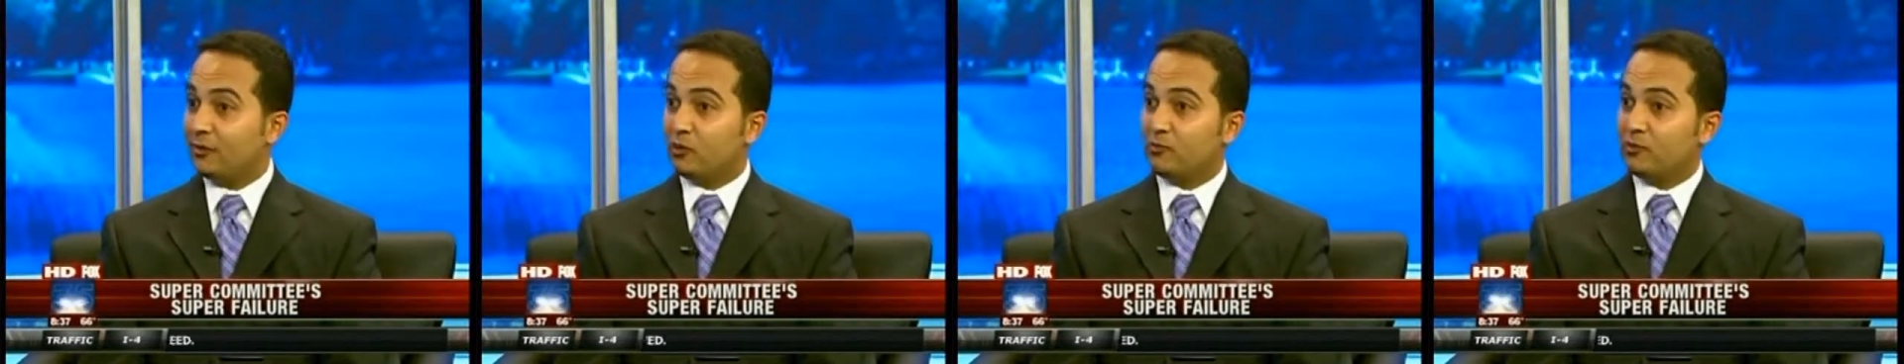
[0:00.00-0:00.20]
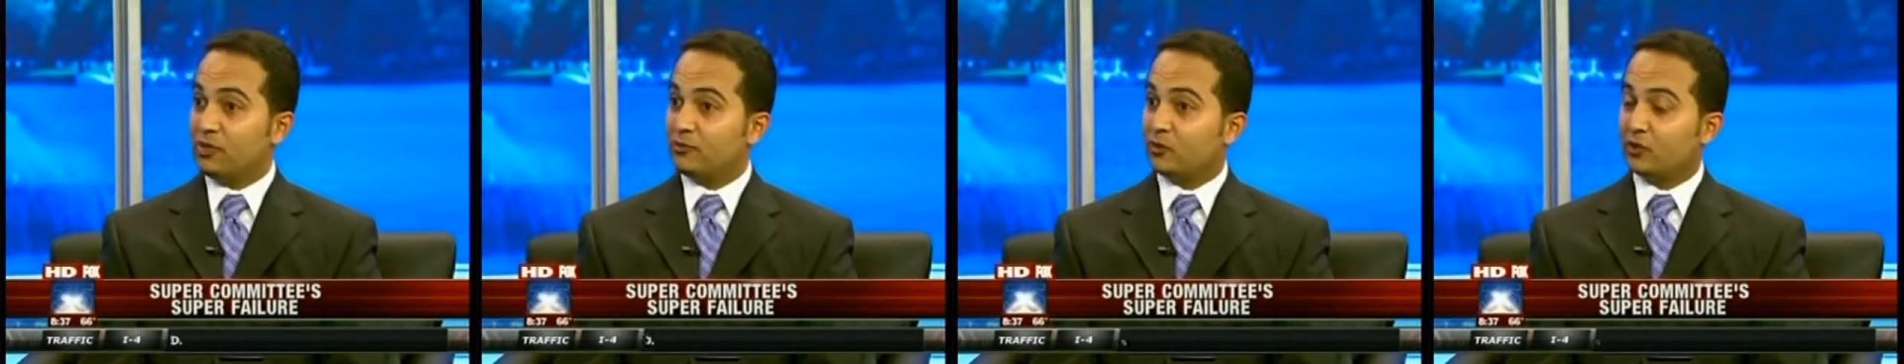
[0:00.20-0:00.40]

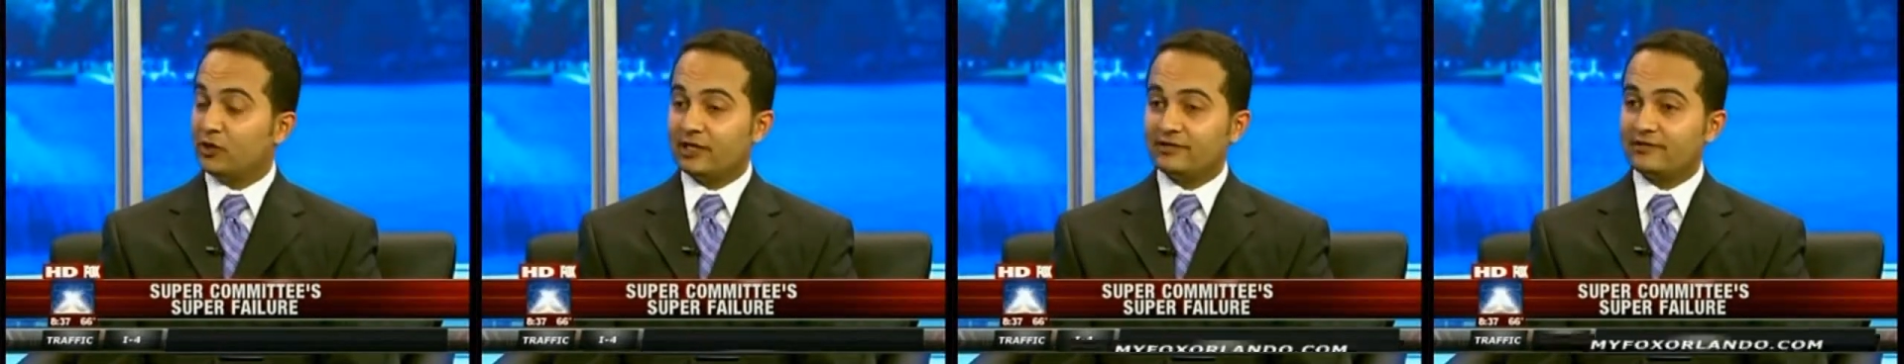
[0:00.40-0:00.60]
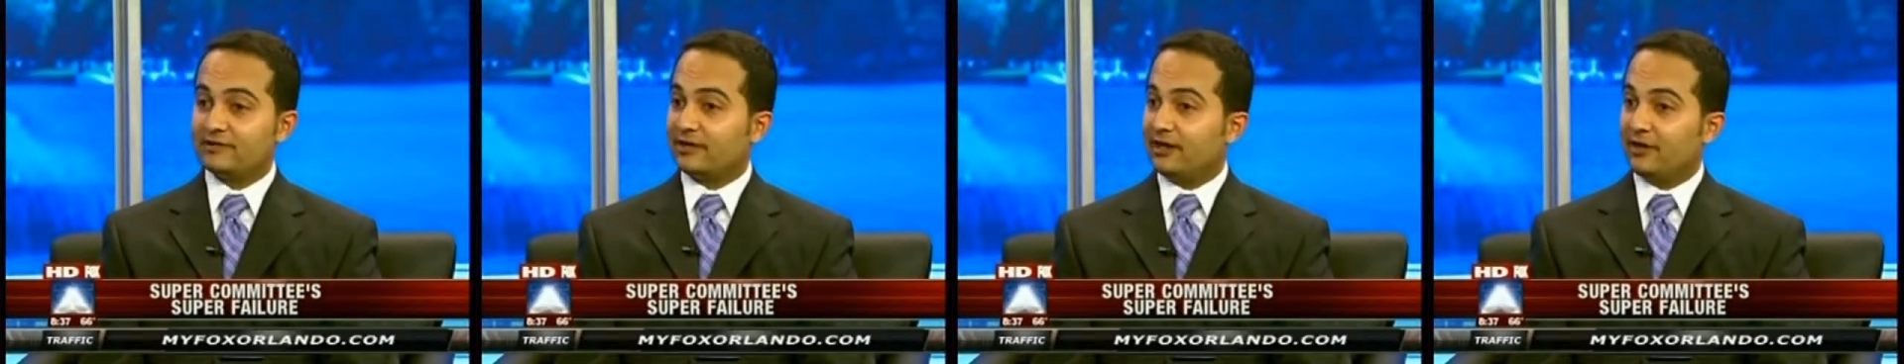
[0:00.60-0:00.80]
and when people
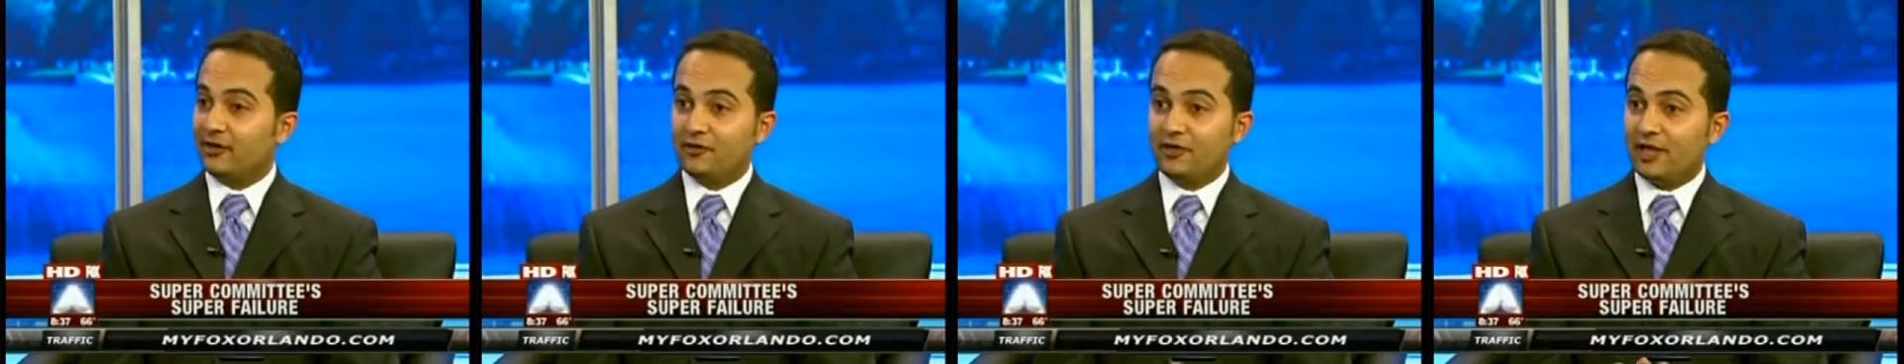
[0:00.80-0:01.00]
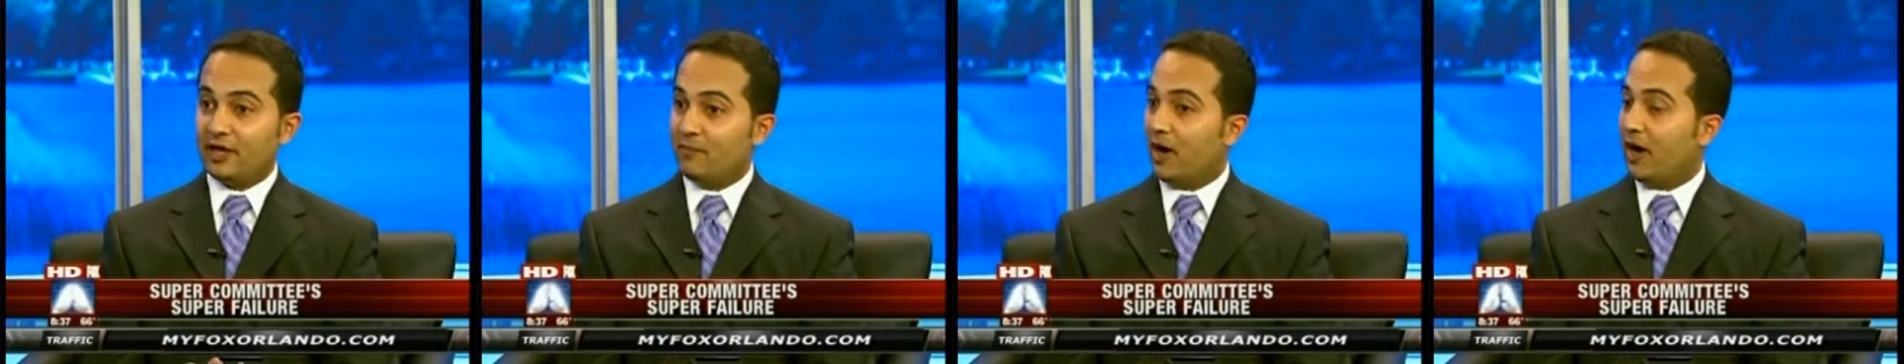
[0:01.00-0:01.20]
get
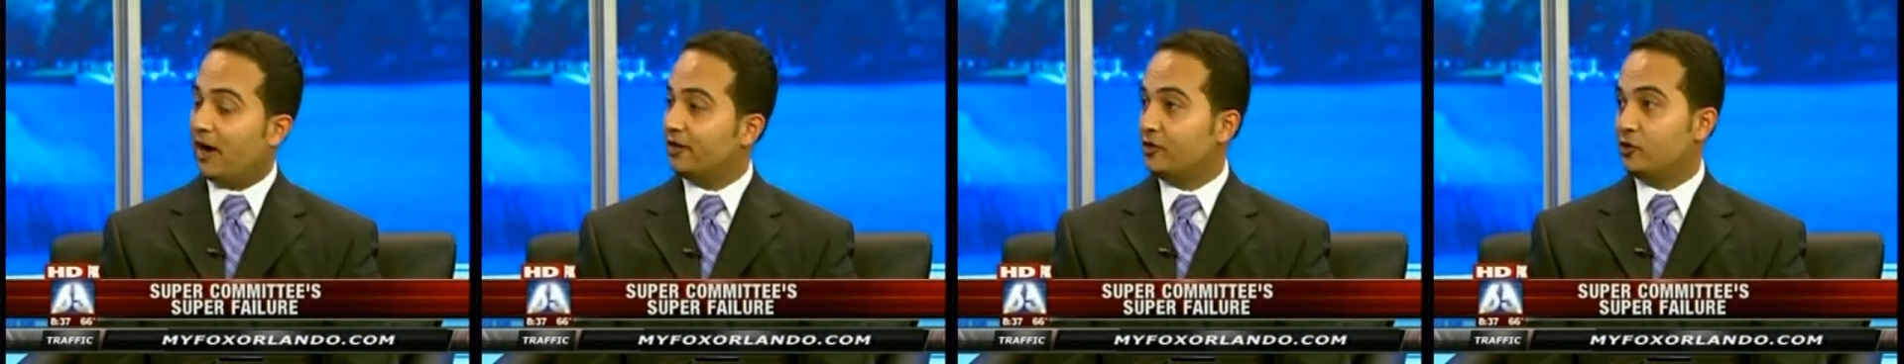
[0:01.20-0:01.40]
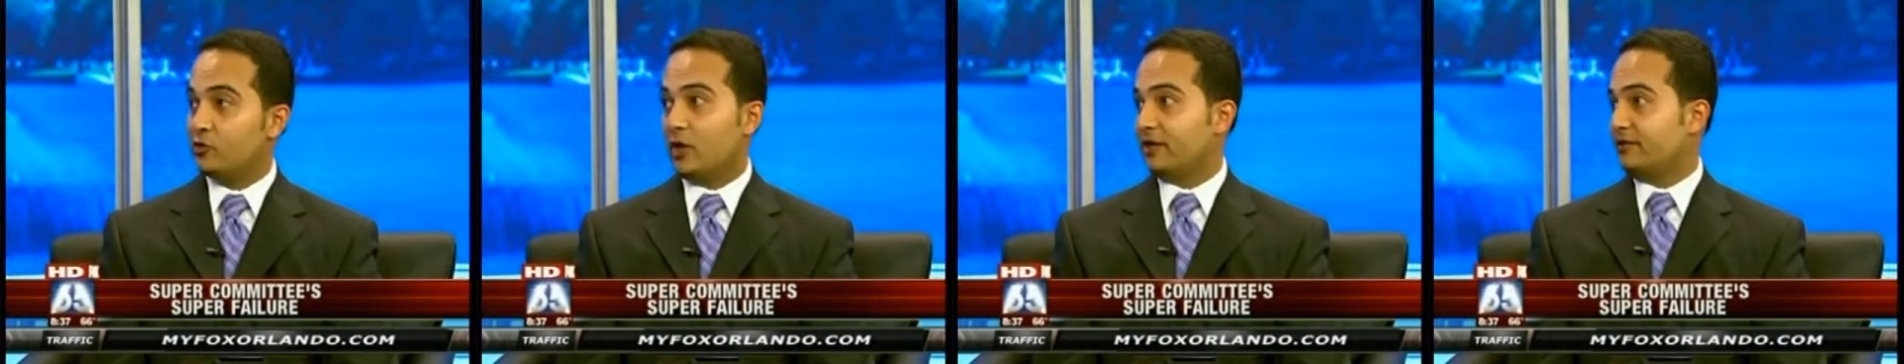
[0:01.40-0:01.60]
scared, they
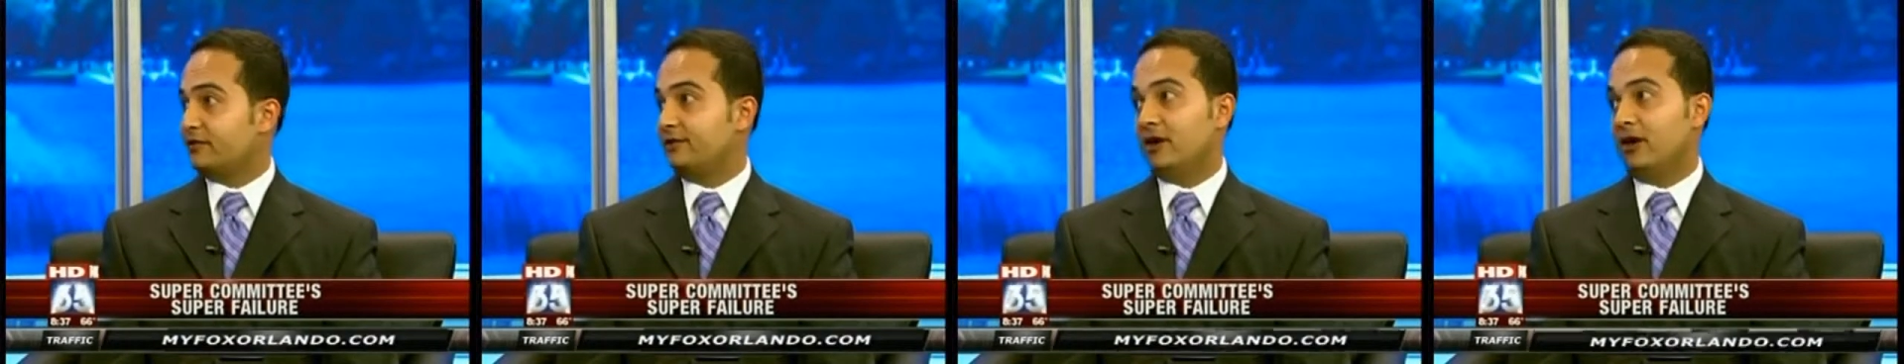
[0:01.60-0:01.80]
buy U.S.